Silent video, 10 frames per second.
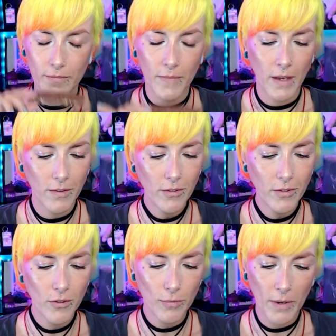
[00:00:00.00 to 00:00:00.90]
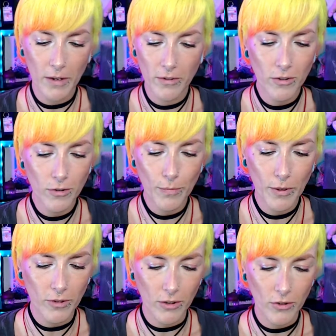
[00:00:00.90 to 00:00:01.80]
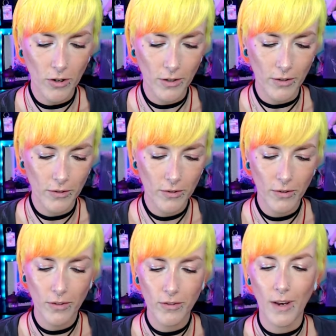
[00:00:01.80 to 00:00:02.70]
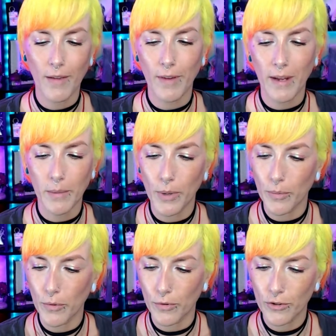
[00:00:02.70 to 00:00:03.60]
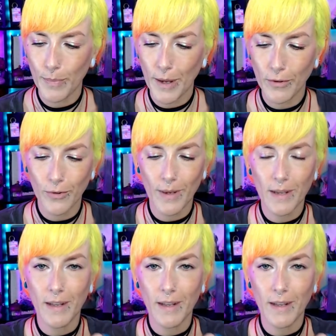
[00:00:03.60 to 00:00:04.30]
It doesn't smell, it just smells like chocolate, so it doesn't have like a popcorn smell to it.